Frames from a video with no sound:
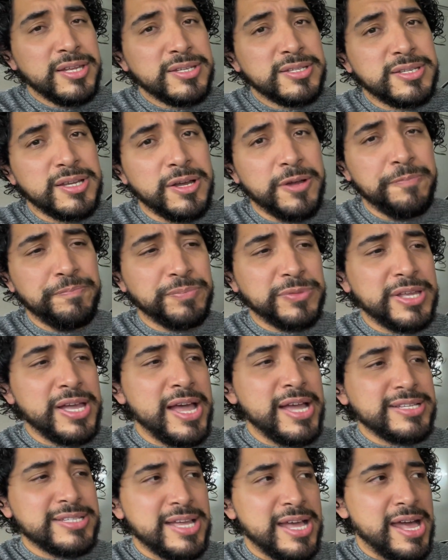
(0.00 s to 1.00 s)
So
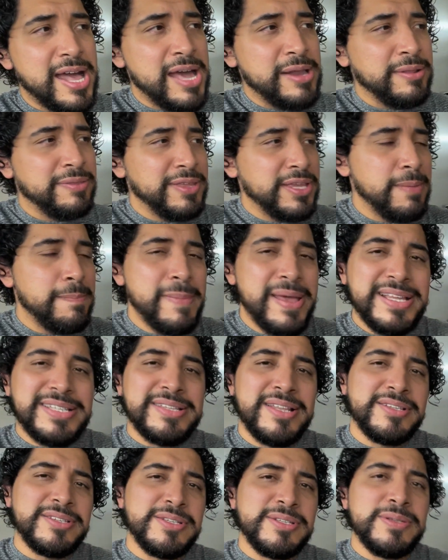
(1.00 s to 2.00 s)
guys, I don't think it makes
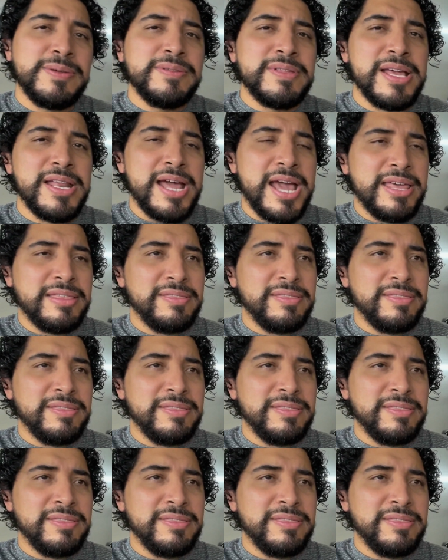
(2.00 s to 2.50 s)
sense to do that.